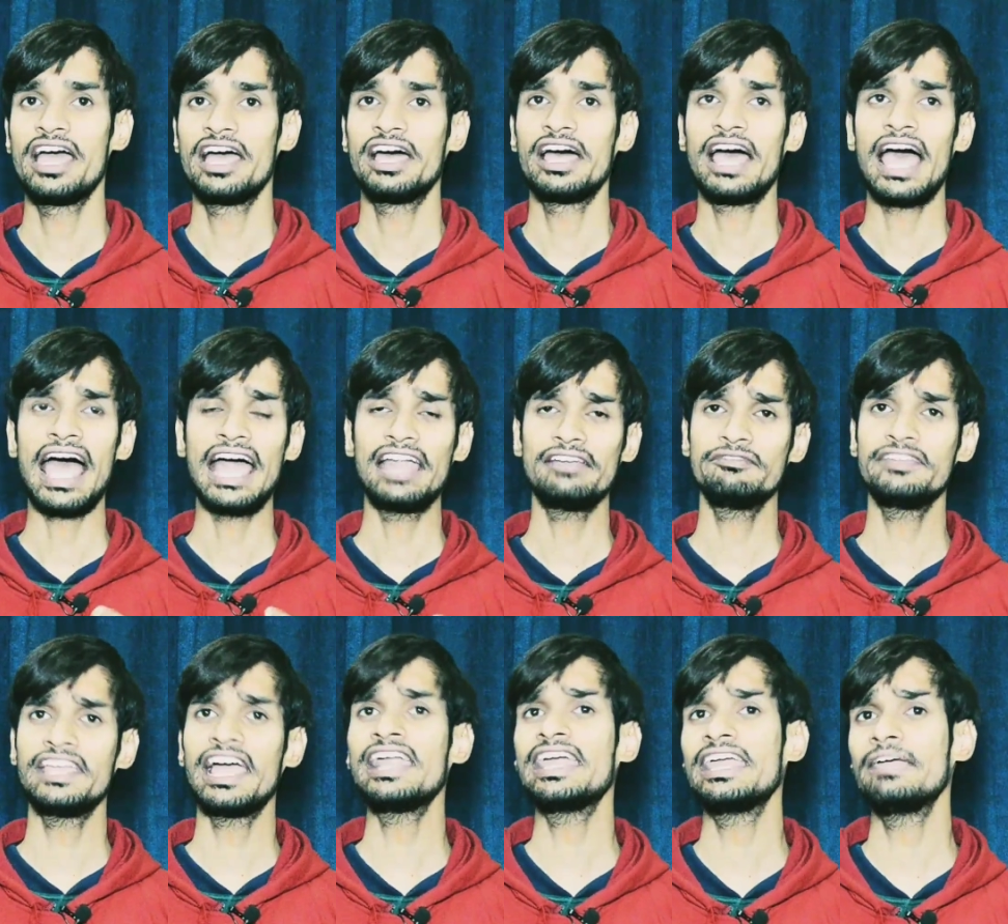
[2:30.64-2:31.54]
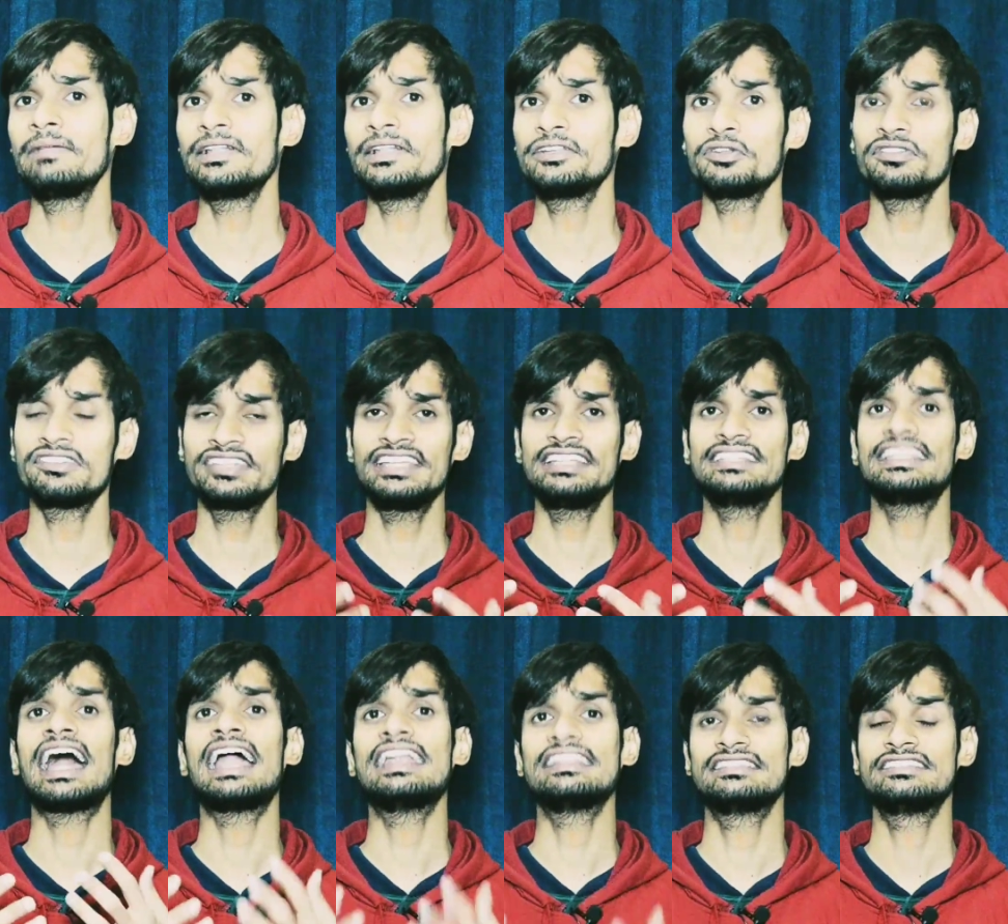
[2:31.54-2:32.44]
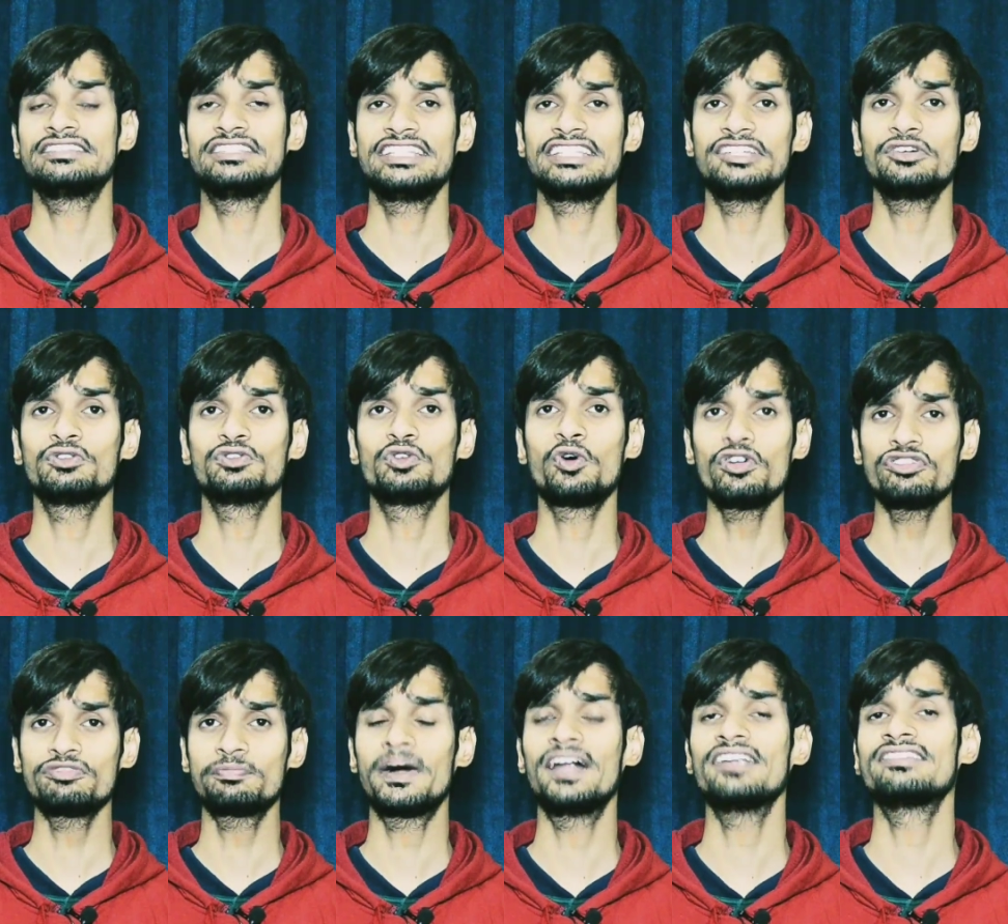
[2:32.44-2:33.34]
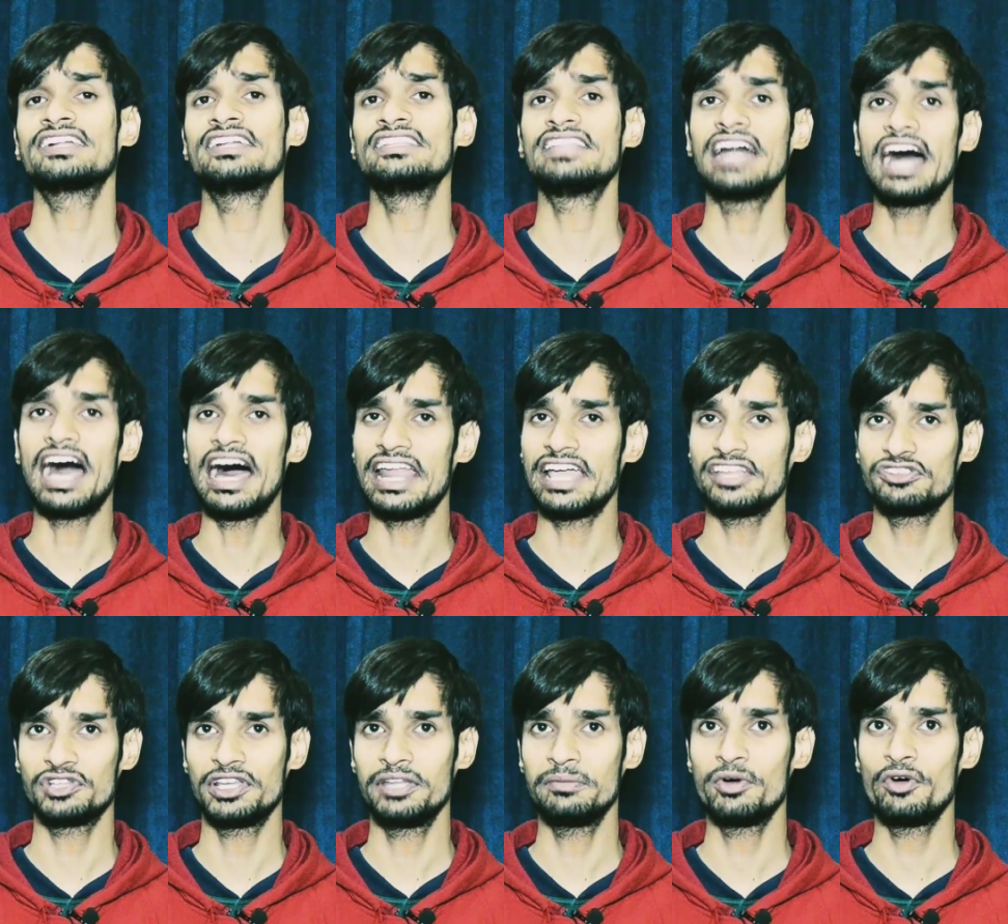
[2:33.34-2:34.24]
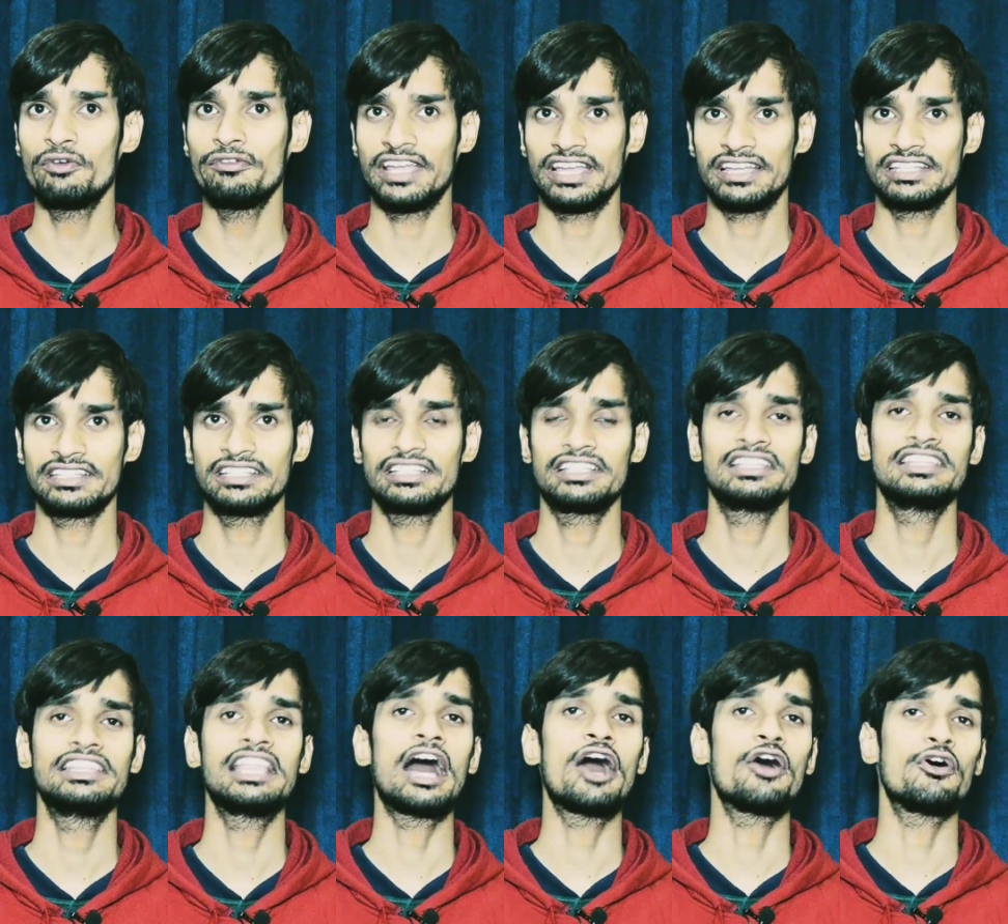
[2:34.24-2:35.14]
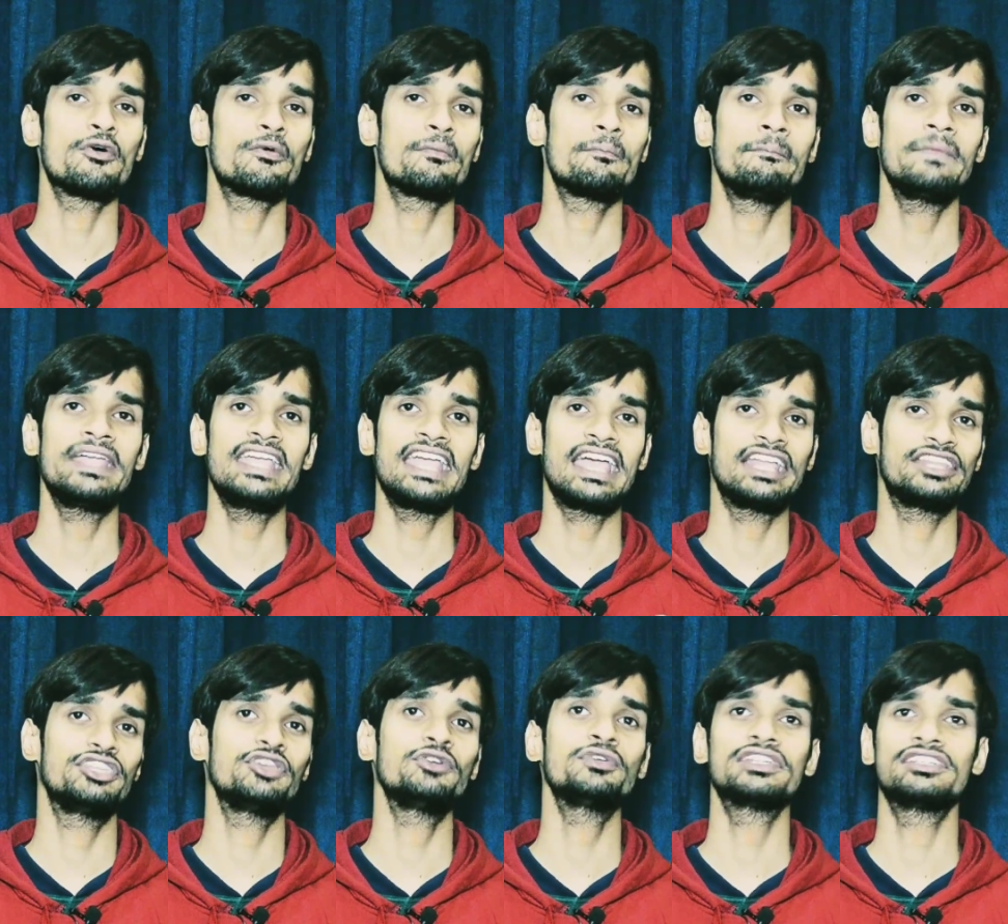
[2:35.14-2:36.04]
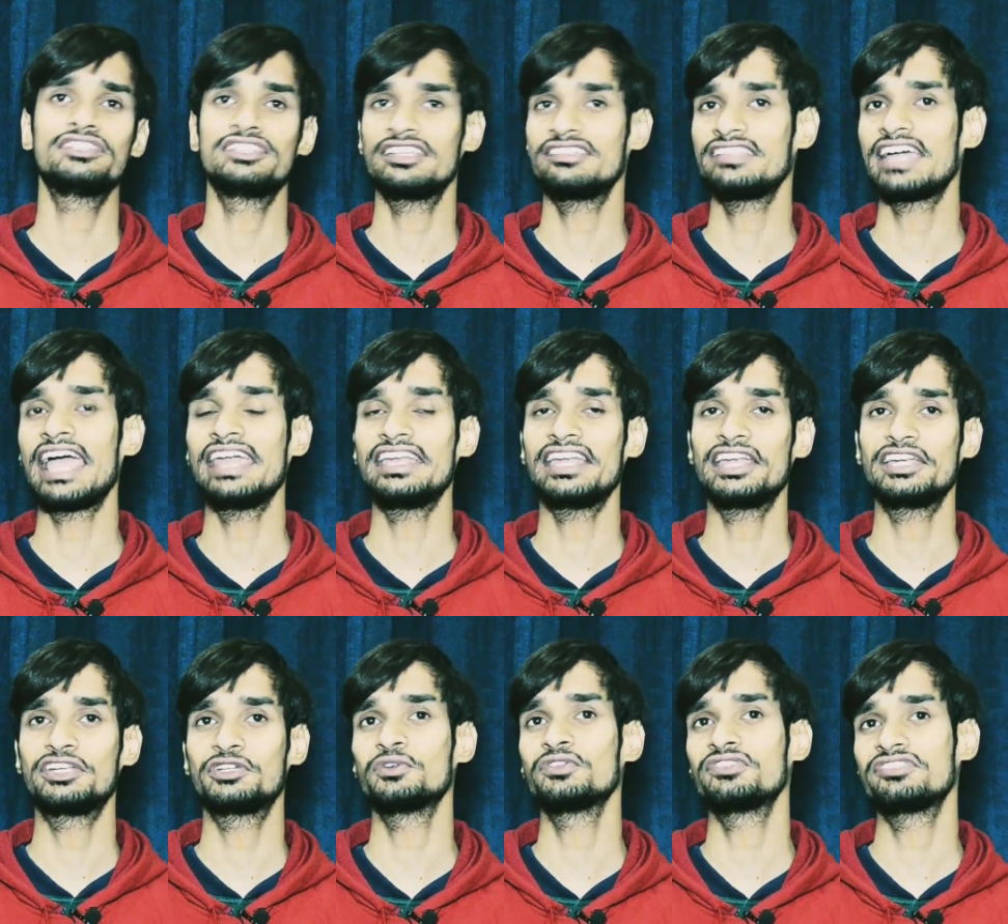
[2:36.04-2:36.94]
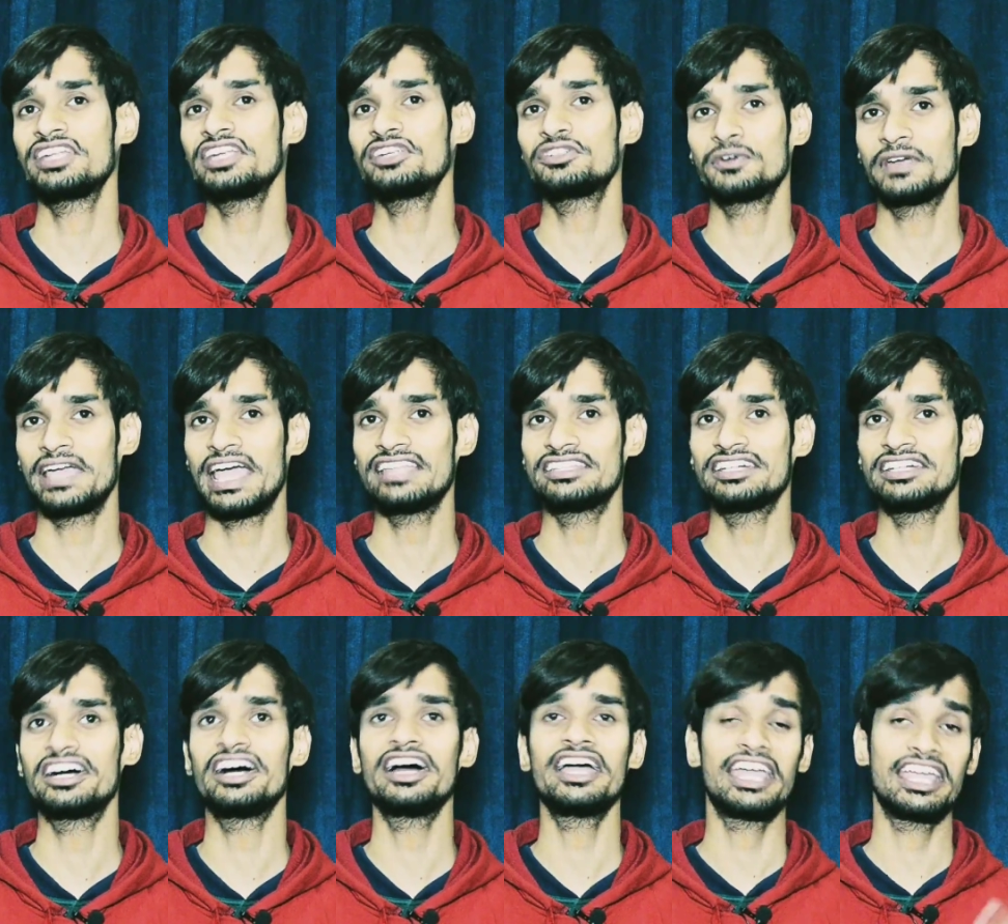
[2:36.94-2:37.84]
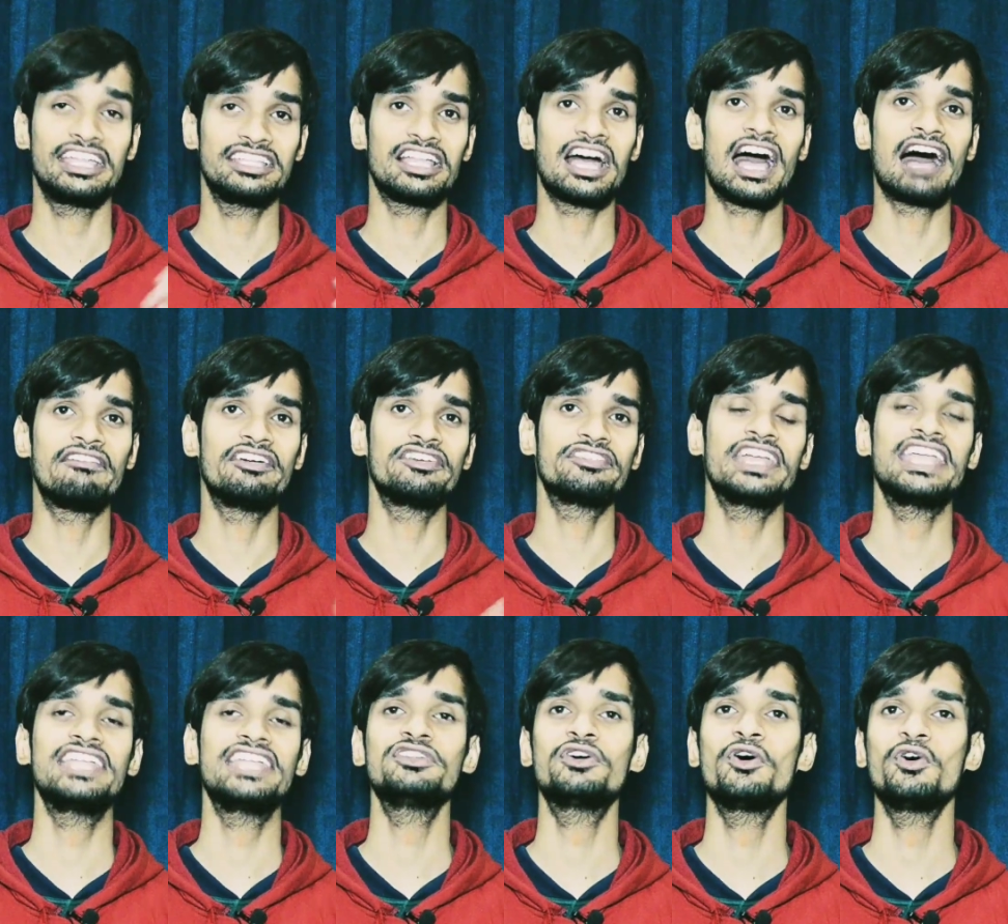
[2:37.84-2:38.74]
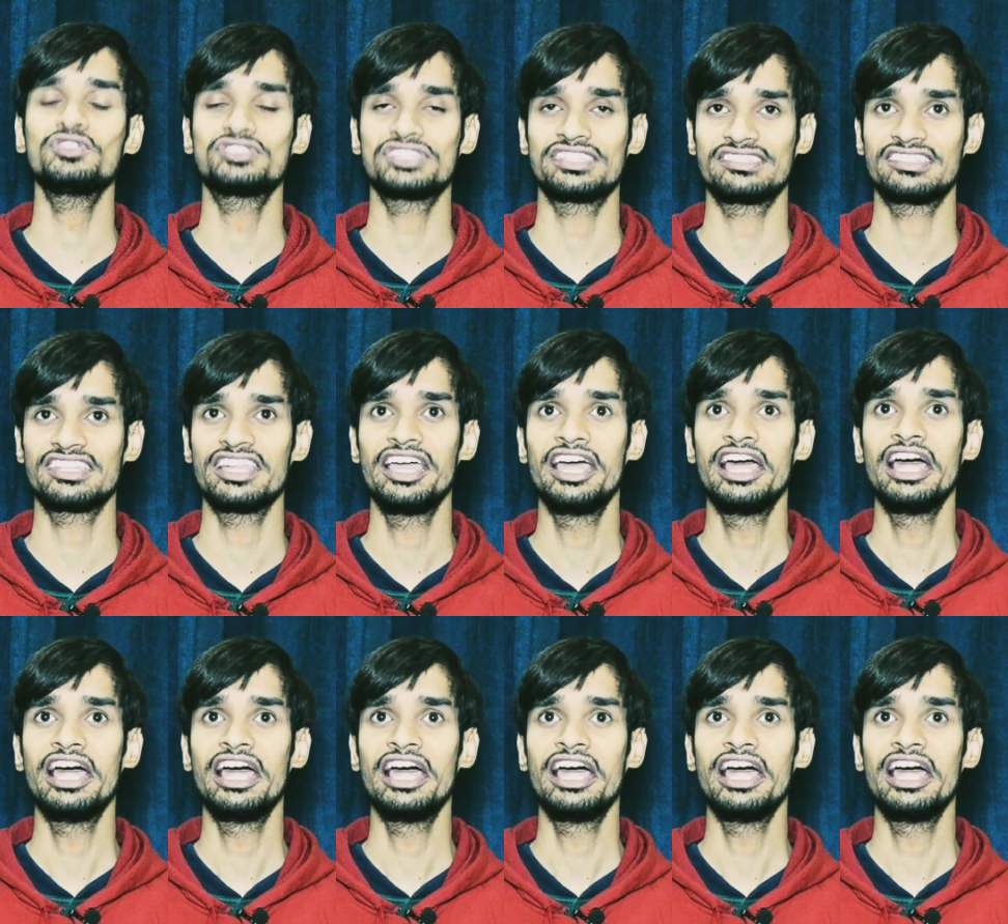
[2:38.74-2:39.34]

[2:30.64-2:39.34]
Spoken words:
and we are able to see that those persons are actually moving. Now me and Newton decided to sit together in our train coaches.